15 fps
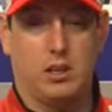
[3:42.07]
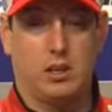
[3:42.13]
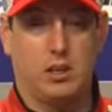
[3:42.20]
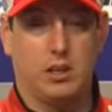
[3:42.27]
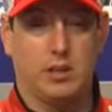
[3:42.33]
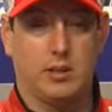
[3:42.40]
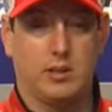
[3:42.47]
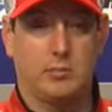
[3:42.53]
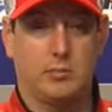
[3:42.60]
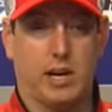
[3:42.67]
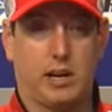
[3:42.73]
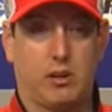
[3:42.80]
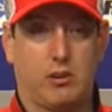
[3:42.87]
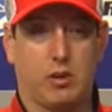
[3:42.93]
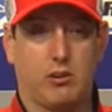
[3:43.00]

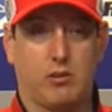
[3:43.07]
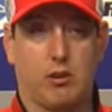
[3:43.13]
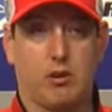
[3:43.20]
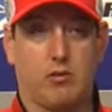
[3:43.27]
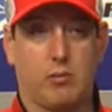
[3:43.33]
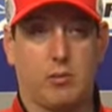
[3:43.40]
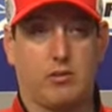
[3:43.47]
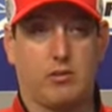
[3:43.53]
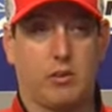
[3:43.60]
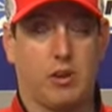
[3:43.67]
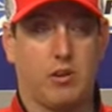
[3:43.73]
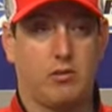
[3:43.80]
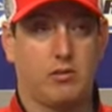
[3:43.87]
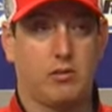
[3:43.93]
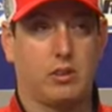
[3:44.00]
back in a race car for
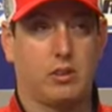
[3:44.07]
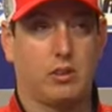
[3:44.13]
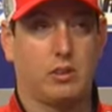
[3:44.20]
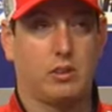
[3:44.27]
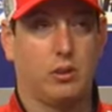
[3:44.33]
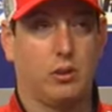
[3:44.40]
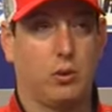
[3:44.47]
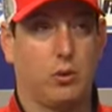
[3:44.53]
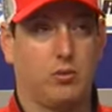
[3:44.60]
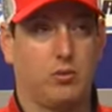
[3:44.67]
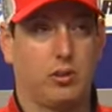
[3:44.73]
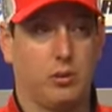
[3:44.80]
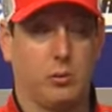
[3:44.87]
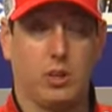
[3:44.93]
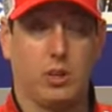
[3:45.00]
myself. And, you know,
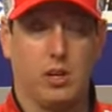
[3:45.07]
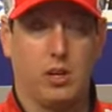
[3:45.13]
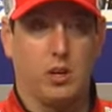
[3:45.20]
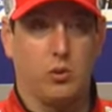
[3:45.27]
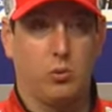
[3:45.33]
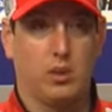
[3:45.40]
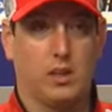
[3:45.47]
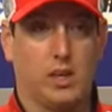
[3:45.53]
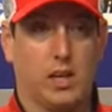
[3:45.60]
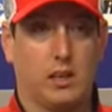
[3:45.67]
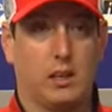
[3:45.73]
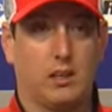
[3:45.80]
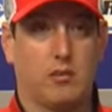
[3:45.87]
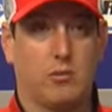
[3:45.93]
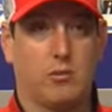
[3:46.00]
hopefully we
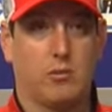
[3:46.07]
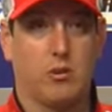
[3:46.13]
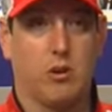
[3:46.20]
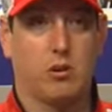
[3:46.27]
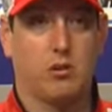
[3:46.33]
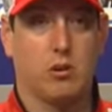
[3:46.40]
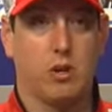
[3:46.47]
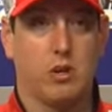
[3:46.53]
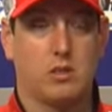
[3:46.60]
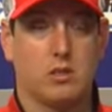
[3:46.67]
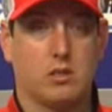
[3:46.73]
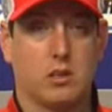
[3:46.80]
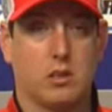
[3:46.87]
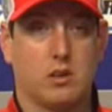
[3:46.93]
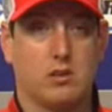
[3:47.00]
can get some strong
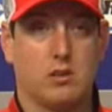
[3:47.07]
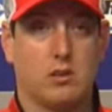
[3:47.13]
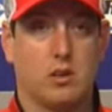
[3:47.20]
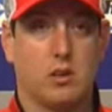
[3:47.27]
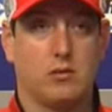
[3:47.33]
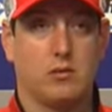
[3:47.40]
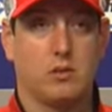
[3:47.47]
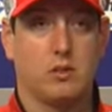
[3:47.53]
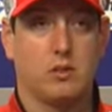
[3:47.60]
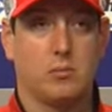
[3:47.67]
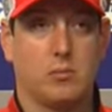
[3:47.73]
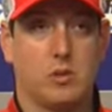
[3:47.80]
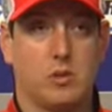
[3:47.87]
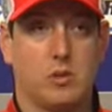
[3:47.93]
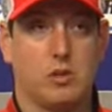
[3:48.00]
runs and get ourselves in
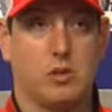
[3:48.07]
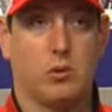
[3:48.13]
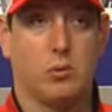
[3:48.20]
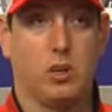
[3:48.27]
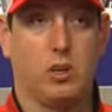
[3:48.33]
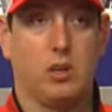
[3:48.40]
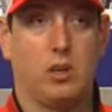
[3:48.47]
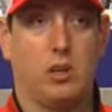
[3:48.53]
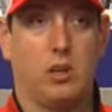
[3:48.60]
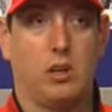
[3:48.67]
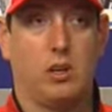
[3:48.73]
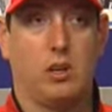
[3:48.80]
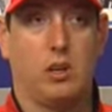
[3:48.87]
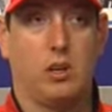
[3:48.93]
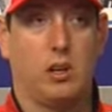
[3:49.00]
position to win
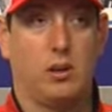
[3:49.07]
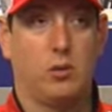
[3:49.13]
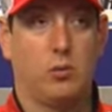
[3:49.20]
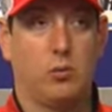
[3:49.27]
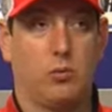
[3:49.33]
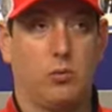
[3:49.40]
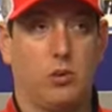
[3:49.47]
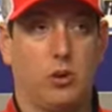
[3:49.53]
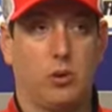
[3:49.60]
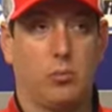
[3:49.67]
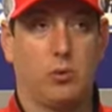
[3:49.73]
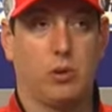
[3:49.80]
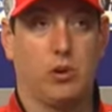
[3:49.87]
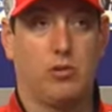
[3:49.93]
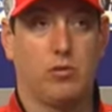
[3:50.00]
and, you know,
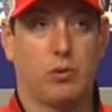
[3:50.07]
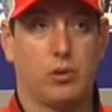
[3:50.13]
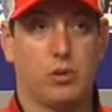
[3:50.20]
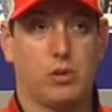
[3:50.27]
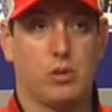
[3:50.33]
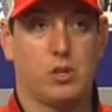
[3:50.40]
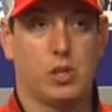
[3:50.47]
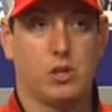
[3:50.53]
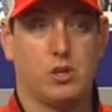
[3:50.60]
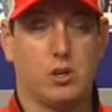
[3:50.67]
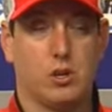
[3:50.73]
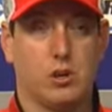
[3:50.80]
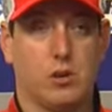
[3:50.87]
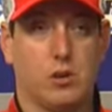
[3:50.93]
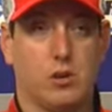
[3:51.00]
put all four
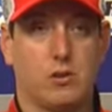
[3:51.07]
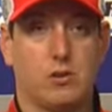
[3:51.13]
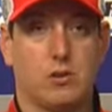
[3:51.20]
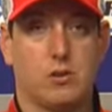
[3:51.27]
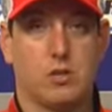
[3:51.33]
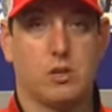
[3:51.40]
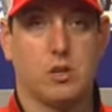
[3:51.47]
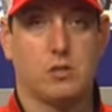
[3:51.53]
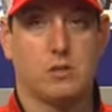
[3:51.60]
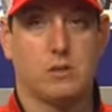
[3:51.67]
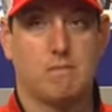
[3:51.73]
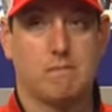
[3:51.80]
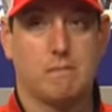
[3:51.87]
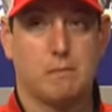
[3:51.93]
JGR cars in the chase.